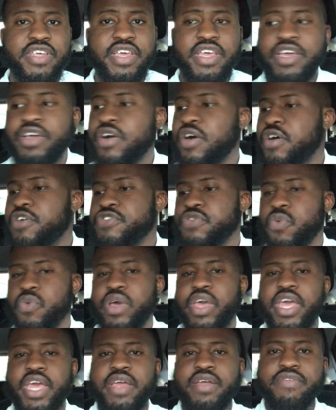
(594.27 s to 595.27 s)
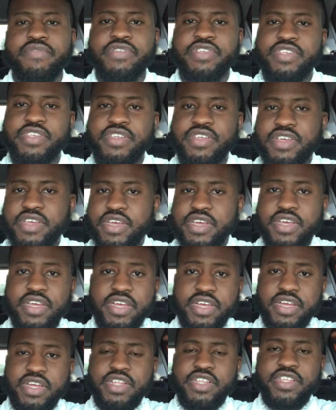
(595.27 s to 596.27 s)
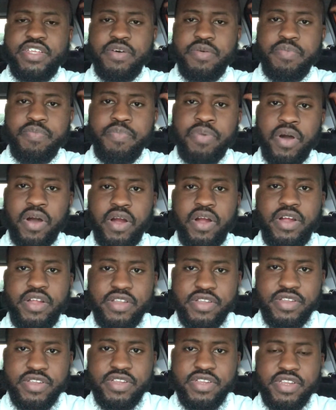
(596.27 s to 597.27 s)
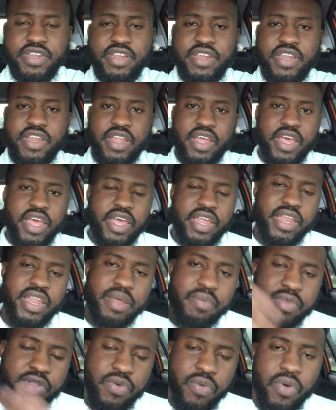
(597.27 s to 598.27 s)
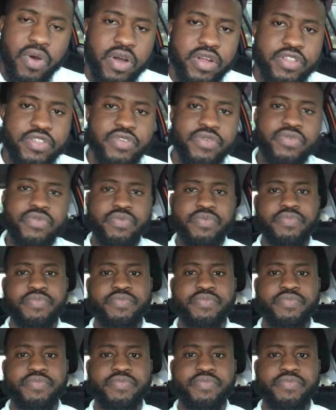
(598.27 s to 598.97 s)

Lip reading: He caused waves to part and them to walk through